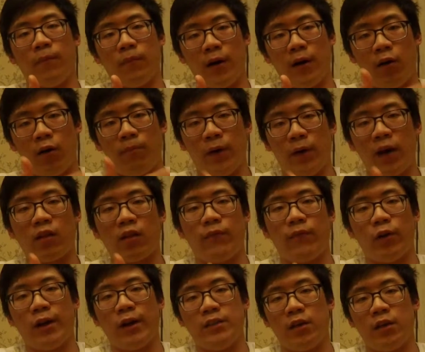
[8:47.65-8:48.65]
my
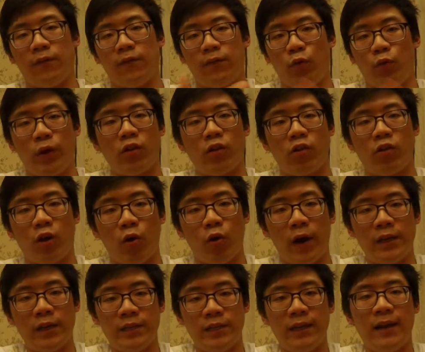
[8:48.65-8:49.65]
unboxing video I did a few weeks
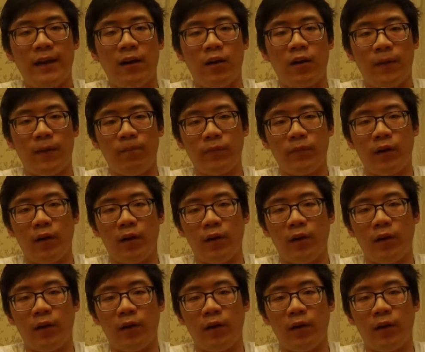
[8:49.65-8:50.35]
ago, I did get a